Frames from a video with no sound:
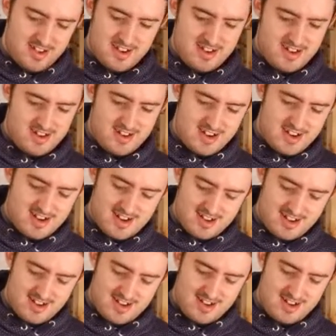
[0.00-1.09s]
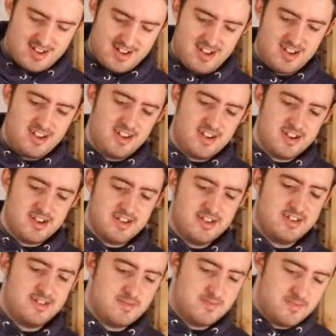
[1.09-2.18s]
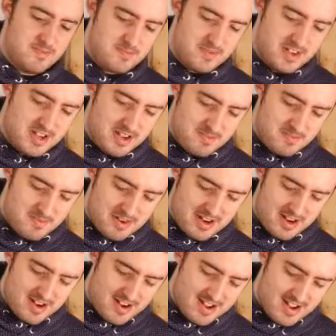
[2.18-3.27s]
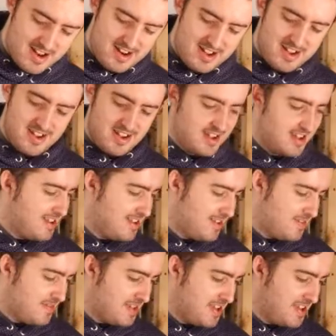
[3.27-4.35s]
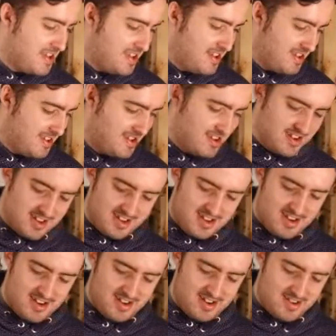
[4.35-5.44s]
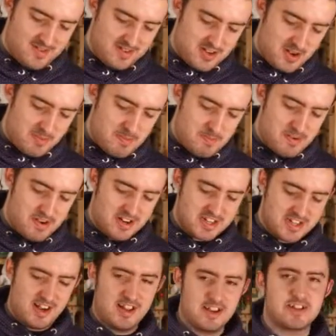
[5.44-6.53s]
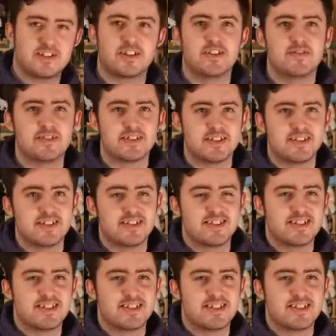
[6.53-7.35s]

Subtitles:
No. You can bring out any of the, TopicBricks style excuses.